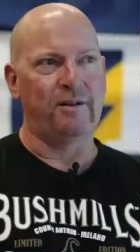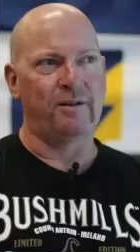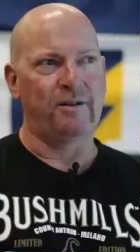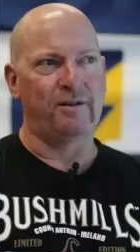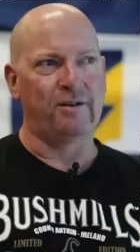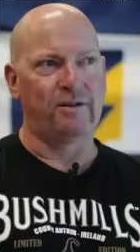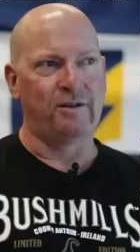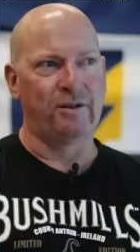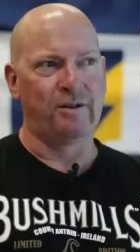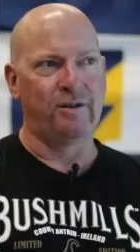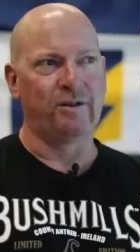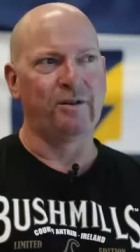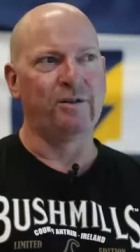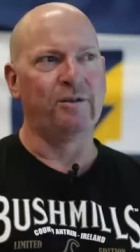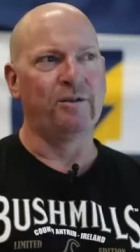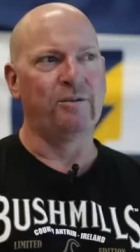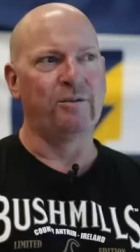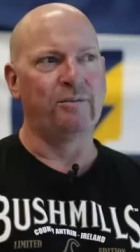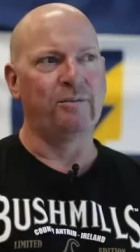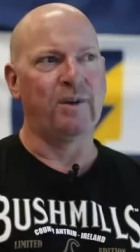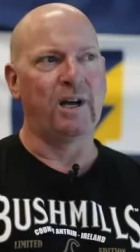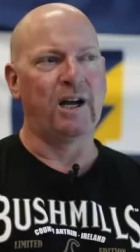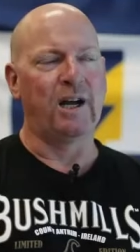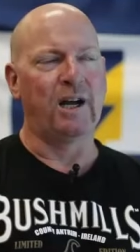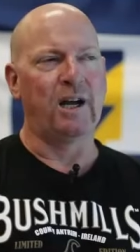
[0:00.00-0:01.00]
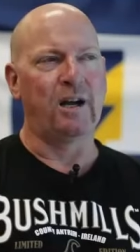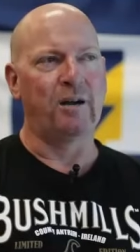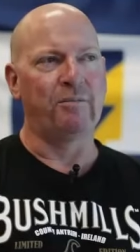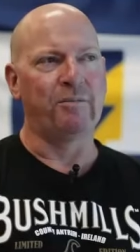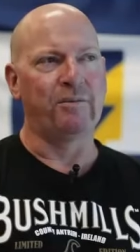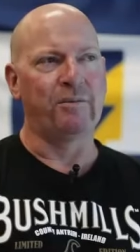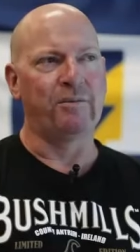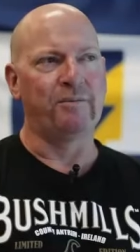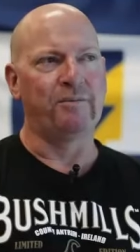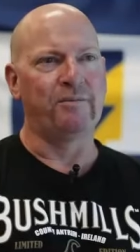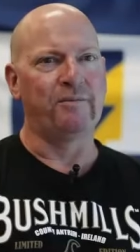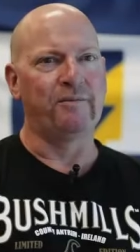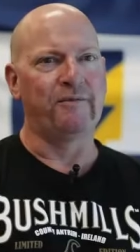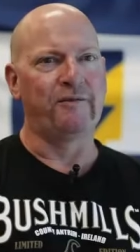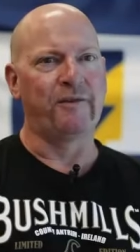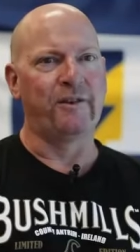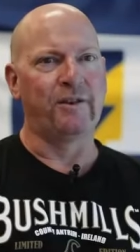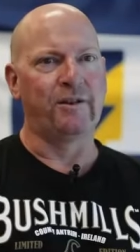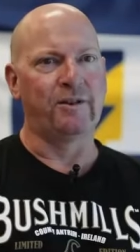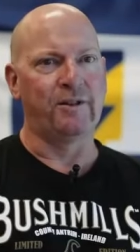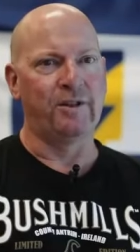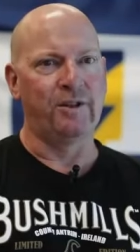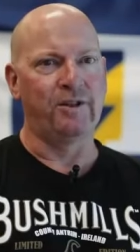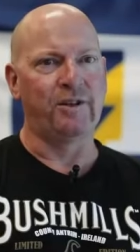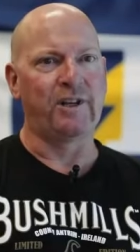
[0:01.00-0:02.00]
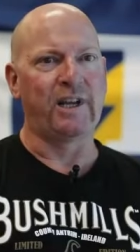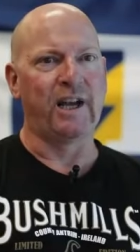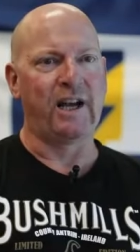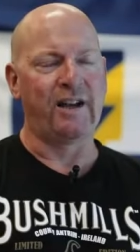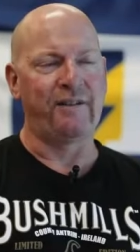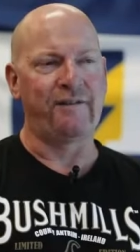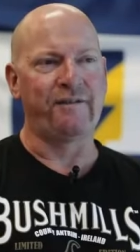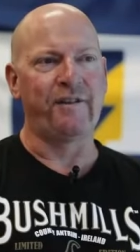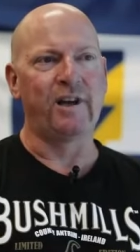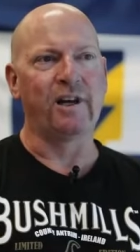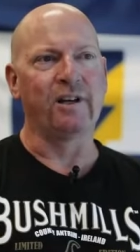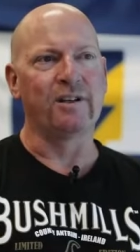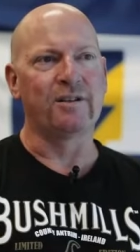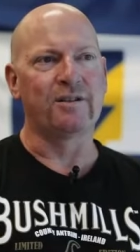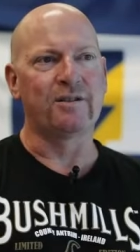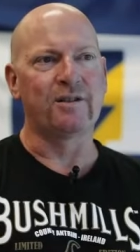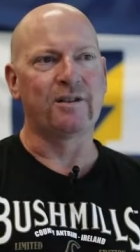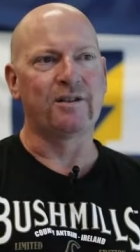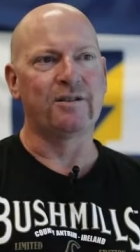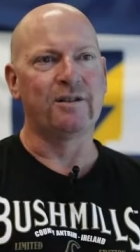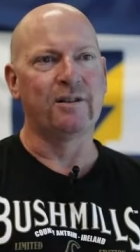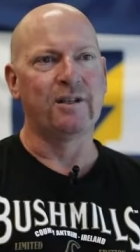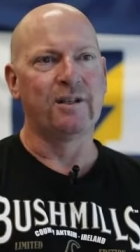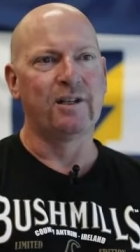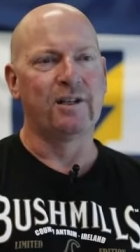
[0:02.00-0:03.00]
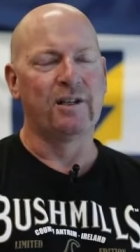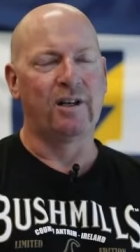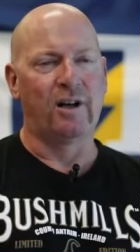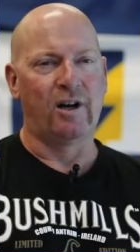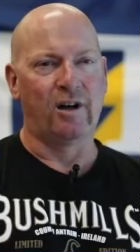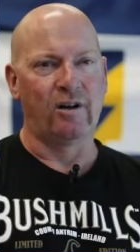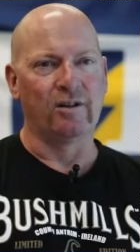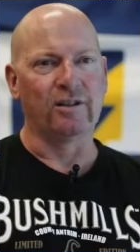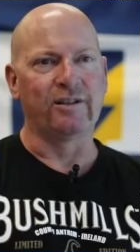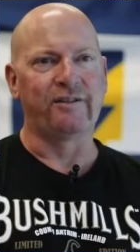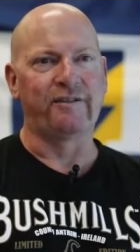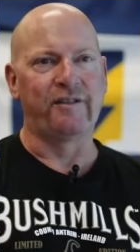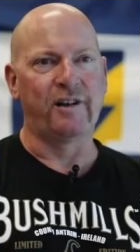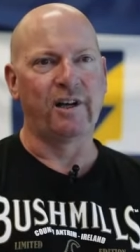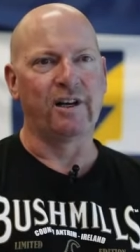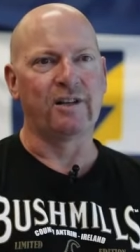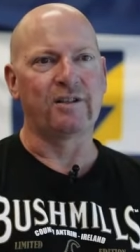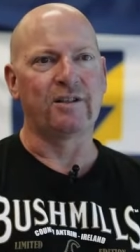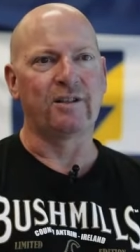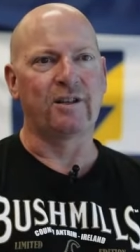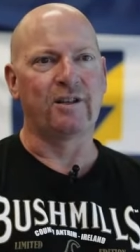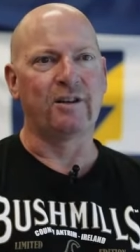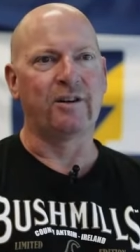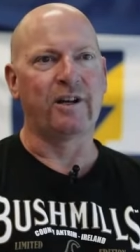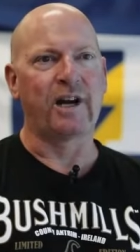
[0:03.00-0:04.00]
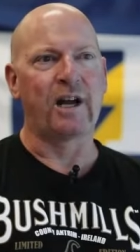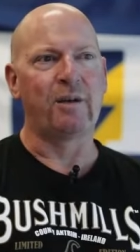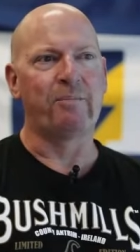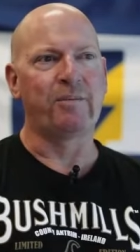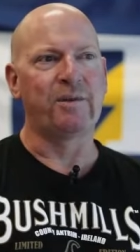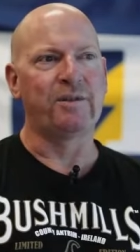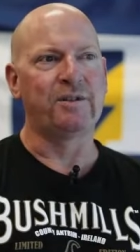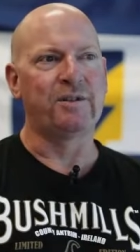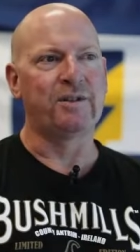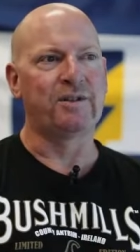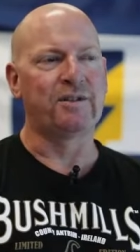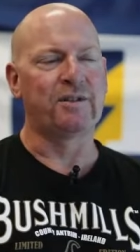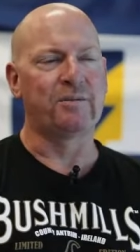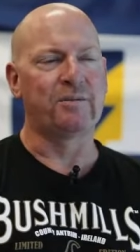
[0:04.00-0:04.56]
two UK fellas, older fellas, that got up and just